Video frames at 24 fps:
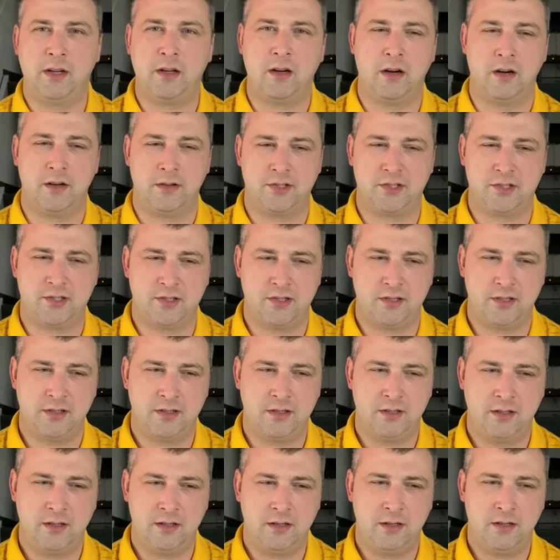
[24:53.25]
curse
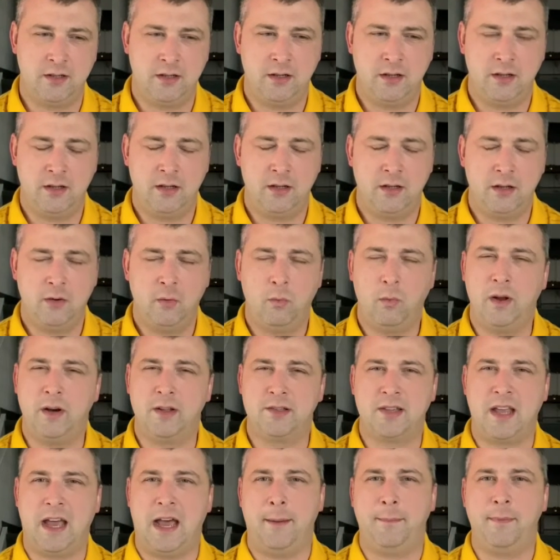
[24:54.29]
what
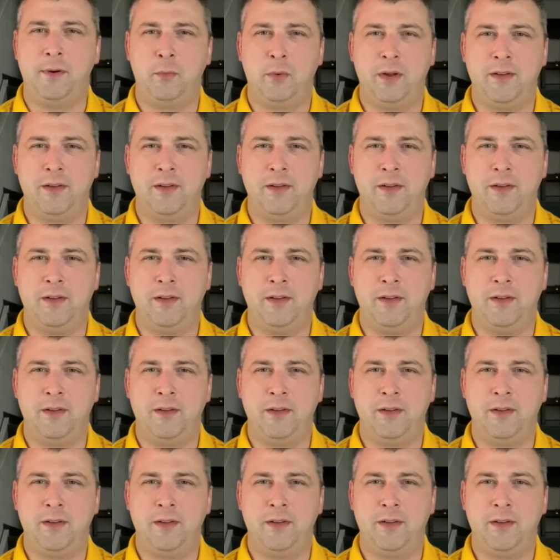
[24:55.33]
has happened.